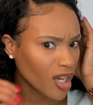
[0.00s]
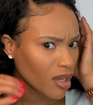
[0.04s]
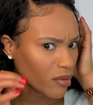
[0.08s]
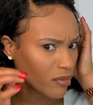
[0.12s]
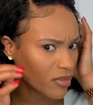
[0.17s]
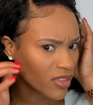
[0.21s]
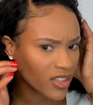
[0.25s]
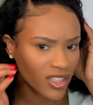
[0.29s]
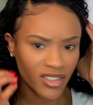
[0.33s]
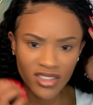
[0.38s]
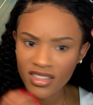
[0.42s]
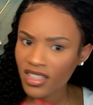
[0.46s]

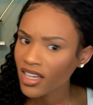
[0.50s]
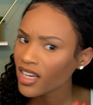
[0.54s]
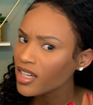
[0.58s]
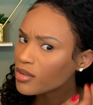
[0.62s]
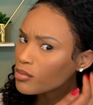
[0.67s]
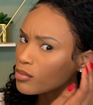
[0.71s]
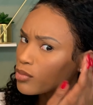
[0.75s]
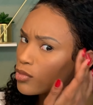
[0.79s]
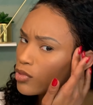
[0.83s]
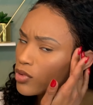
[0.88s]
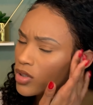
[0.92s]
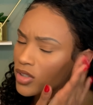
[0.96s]
This side
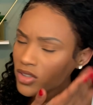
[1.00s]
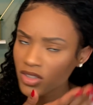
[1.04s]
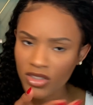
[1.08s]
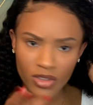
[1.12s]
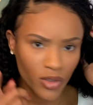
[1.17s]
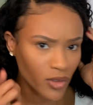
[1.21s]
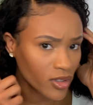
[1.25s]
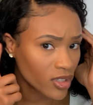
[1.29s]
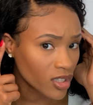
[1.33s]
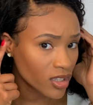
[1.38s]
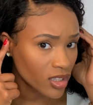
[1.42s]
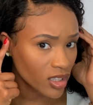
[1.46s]
more
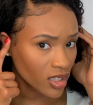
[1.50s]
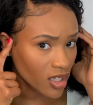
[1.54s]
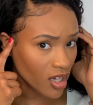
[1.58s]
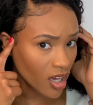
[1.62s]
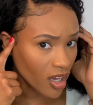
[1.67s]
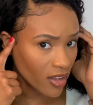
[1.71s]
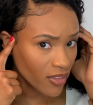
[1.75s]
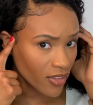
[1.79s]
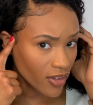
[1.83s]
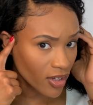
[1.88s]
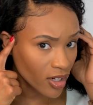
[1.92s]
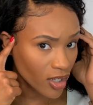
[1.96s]
so than the
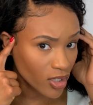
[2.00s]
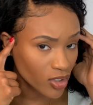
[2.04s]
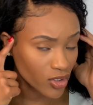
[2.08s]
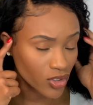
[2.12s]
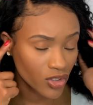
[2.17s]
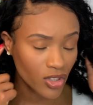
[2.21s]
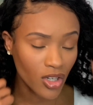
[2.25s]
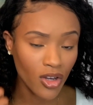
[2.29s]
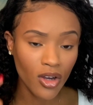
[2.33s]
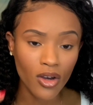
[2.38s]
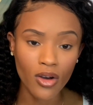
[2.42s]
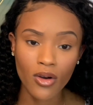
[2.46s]
other,
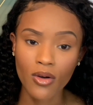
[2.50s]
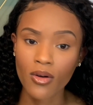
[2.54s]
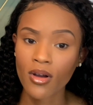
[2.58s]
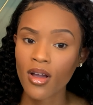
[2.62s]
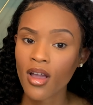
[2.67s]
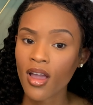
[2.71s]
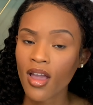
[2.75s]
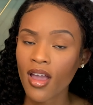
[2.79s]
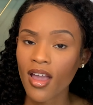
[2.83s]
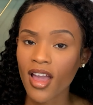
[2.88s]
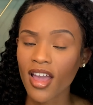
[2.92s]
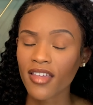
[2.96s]
so
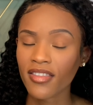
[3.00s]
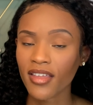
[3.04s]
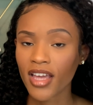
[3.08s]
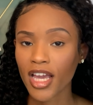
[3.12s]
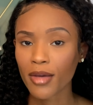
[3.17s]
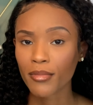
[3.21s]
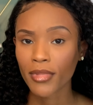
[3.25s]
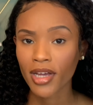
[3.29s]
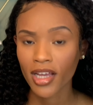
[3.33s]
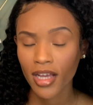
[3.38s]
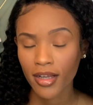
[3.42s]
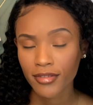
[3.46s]
I think I
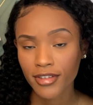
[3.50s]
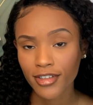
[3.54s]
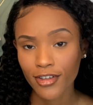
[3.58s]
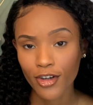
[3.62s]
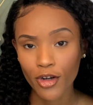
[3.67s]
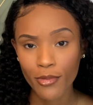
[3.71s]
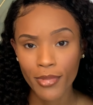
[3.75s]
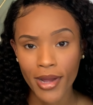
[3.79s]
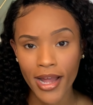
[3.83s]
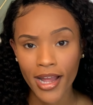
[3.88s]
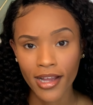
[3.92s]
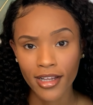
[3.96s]
might have to
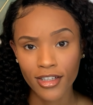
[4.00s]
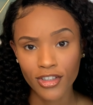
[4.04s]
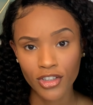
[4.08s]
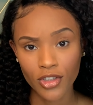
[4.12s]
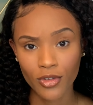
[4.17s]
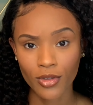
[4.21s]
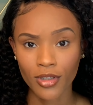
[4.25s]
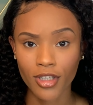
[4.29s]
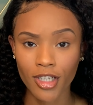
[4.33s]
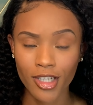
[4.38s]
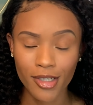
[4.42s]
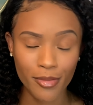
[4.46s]
go back and
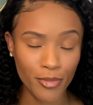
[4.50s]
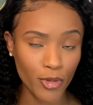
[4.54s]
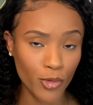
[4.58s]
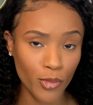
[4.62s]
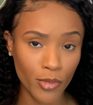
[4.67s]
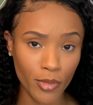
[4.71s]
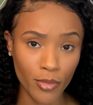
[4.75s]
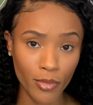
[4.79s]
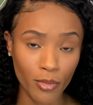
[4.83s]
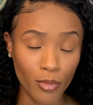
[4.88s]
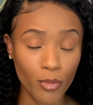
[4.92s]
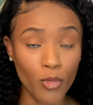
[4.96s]
do a little
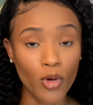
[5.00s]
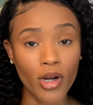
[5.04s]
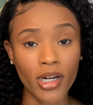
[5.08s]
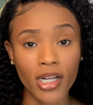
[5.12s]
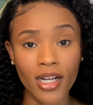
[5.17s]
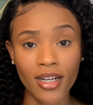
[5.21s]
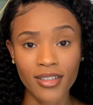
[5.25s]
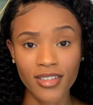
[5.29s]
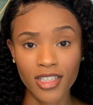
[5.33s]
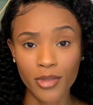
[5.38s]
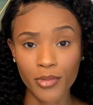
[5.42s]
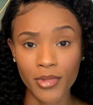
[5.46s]
bit more
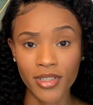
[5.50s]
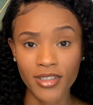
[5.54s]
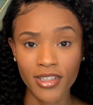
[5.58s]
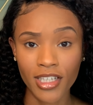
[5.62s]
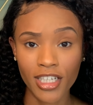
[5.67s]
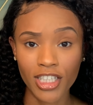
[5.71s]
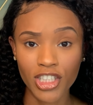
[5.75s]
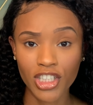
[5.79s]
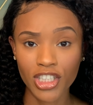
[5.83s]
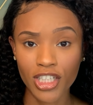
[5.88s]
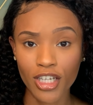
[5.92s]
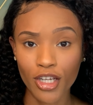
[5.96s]

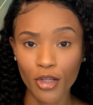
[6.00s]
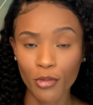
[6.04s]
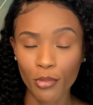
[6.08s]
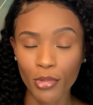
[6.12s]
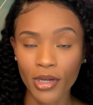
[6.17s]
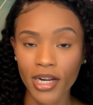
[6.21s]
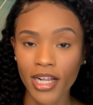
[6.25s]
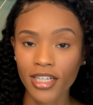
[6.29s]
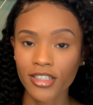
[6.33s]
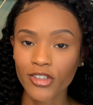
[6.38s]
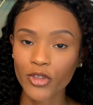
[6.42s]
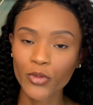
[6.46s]
customization,
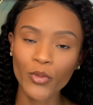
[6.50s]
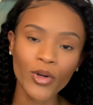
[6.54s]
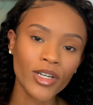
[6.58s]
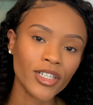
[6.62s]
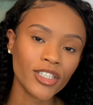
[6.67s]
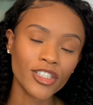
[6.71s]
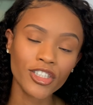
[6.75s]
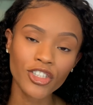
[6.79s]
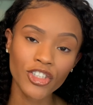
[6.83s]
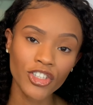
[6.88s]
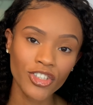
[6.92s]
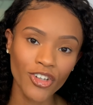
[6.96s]
but I just
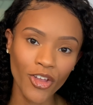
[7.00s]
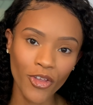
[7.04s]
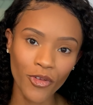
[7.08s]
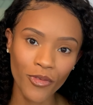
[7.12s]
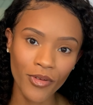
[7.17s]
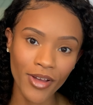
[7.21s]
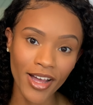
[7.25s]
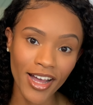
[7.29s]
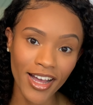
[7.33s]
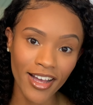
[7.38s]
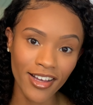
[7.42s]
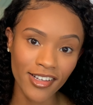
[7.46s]
wanted to show you
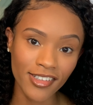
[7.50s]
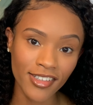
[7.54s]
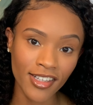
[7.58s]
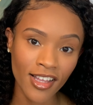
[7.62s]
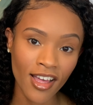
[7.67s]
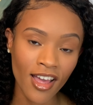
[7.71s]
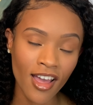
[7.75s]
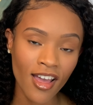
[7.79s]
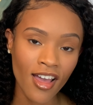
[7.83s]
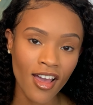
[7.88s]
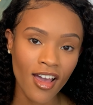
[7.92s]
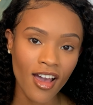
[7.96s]
guys
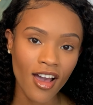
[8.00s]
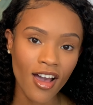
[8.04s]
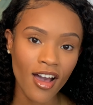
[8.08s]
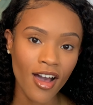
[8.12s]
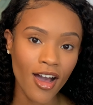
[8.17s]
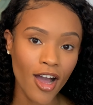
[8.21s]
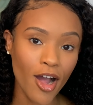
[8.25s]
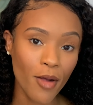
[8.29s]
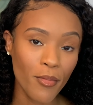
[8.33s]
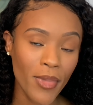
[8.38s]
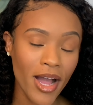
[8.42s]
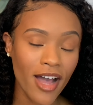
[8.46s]

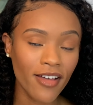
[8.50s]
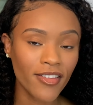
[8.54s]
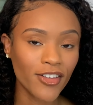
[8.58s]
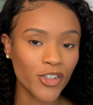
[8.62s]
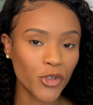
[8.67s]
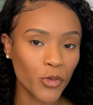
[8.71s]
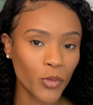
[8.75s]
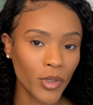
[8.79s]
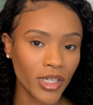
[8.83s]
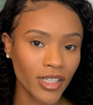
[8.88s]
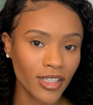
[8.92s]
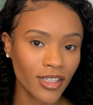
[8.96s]
how this
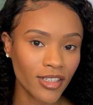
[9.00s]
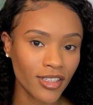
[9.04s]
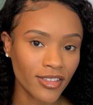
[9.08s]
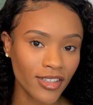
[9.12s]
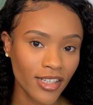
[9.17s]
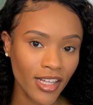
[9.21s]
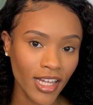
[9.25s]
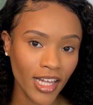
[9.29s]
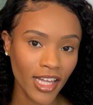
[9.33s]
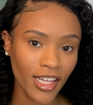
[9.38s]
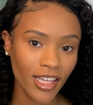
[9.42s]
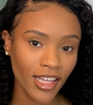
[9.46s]
wig looks
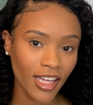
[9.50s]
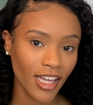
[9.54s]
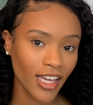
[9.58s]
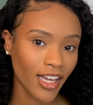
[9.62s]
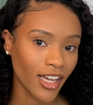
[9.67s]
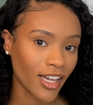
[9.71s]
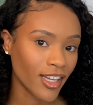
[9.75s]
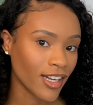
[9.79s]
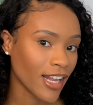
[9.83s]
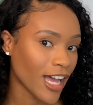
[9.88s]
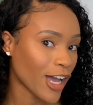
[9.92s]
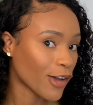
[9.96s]
like
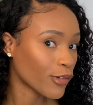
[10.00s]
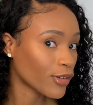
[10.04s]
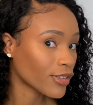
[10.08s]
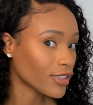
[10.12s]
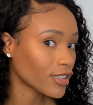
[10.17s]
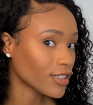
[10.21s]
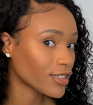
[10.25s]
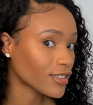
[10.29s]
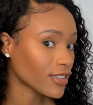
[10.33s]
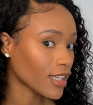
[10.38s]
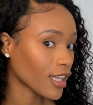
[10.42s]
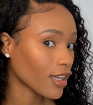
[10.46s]
and how it
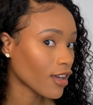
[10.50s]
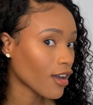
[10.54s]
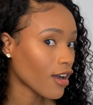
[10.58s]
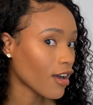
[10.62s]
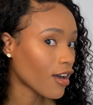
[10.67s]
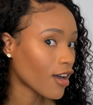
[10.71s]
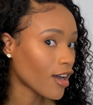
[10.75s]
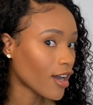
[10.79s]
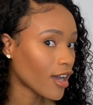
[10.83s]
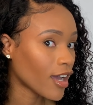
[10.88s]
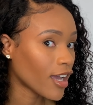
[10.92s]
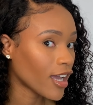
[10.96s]
looks like
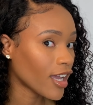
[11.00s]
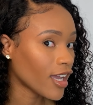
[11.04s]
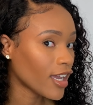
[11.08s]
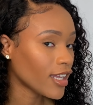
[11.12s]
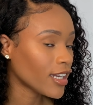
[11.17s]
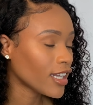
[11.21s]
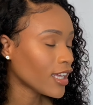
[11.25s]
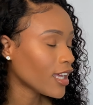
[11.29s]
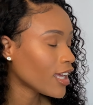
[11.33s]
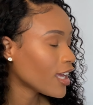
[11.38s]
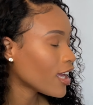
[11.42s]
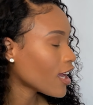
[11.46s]

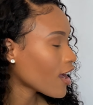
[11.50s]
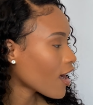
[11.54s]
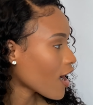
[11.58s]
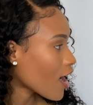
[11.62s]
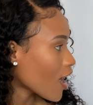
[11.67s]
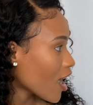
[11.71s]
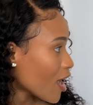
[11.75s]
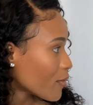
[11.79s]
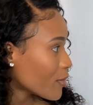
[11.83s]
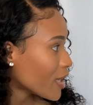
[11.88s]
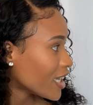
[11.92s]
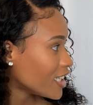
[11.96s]
on.
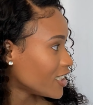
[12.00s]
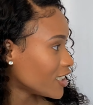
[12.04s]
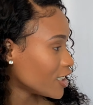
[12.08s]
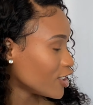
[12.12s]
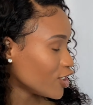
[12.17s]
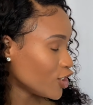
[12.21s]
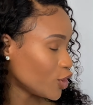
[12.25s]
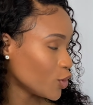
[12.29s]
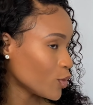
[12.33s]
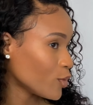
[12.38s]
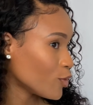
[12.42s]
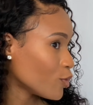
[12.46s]
I
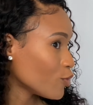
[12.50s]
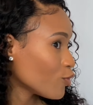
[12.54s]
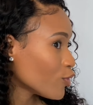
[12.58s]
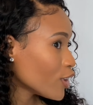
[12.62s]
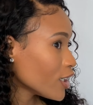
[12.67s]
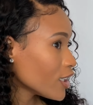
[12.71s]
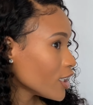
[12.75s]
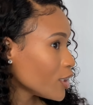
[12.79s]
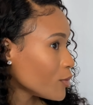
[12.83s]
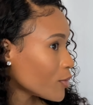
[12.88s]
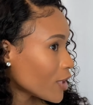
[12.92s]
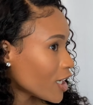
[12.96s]
didn't do
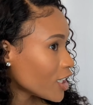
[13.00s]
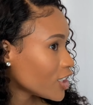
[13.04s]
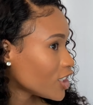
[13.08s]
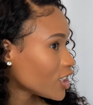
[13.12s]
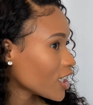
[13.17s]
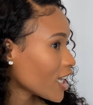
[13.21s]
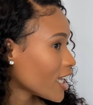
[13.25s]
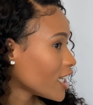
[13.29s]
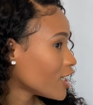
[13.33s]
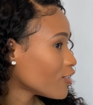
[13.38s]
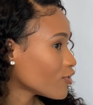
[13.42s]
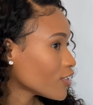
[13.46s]
really much.
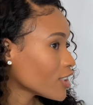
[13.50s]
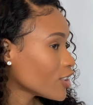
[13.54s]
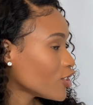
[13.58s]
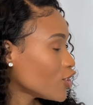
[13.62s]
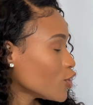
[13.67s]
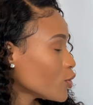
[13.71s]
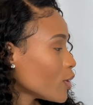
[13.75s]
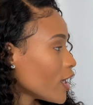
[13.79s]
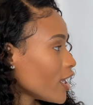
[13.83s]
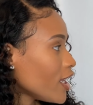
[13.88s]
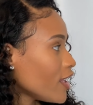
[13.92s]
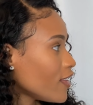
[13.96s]
I didn't really
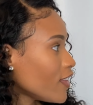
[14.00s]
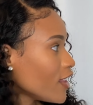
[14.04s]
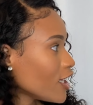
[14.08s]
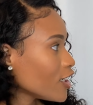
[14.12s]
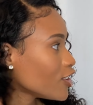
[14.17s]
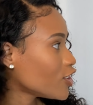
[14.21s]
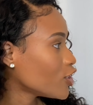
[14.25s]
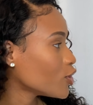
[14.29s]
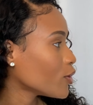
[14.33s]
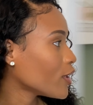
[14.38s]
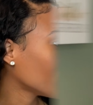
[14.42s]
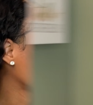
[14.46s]
do anything
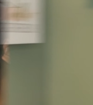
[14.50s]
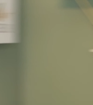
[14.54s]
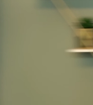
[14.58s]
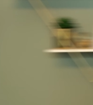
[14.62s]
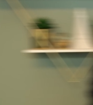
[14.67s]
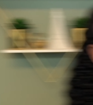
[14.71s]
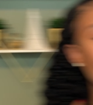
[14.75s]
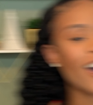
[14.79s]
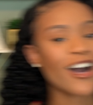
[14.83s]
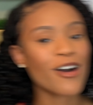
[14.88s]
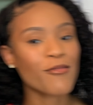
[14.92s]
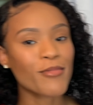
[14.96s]
to it, but
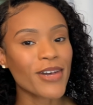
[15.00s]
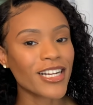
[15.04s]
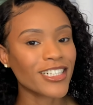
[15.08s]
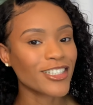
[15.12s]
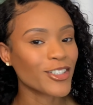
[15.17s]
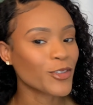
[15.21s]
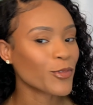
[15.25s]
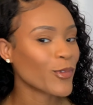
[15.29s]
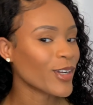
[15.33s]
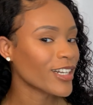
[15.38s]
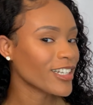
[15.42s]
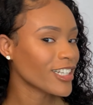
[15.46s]
I
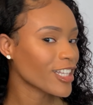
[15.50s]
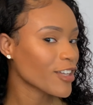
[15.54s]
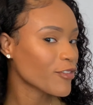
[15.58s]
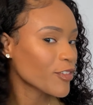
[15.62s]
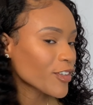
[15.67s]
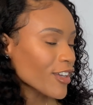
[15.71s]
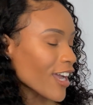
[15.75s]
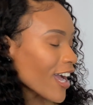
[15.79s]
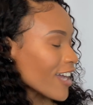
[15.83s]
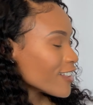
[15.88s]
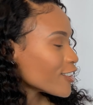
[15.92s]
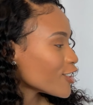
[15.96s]
just wanted to give
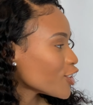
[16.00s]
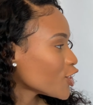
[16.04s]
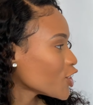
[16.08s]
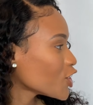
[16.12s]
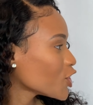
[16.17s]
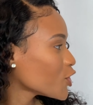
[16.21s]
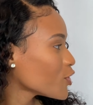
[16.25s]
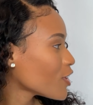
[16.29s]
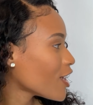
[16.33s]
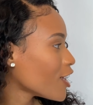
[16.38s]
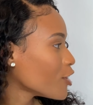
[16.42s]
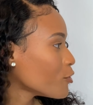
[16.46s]
you guys a
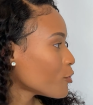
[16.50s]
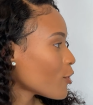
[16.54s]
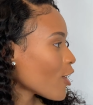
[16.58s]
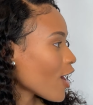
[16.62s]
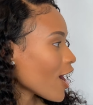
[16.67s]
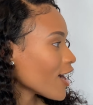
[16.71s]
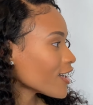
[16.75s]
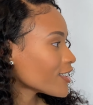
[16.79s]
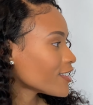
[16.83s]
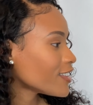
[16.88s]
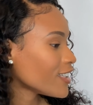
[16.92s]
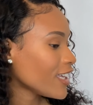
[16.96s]
true
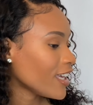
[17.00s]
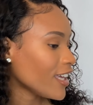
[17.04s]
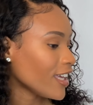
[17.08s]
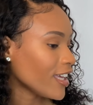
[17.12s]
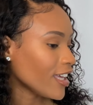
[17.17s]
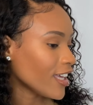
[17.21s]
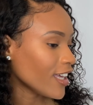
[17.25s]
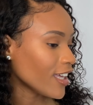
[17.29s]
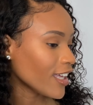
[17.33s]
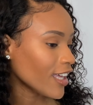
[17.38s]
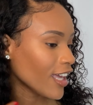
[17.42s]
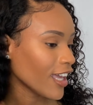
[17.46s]

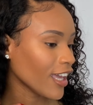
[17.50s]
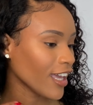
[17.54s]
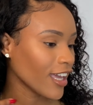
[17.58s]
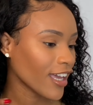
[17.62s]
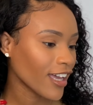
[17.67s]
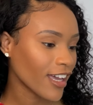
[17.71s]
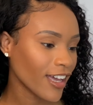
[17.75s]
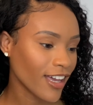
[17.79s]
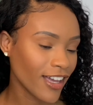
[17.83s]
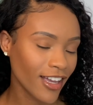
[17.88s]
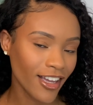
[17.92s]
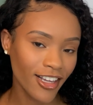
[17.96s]
unboxing
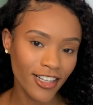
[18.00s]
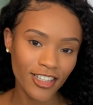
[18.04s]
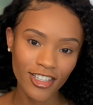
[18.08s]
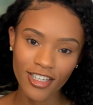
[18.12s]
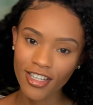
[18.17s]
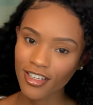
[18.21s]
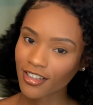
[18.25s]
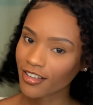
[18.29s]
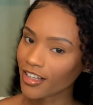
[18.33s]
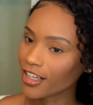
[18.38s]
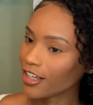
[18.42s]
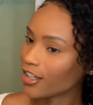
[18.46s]

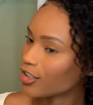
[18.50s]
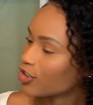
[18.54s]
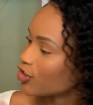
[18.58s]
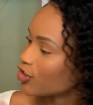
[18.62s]
and like a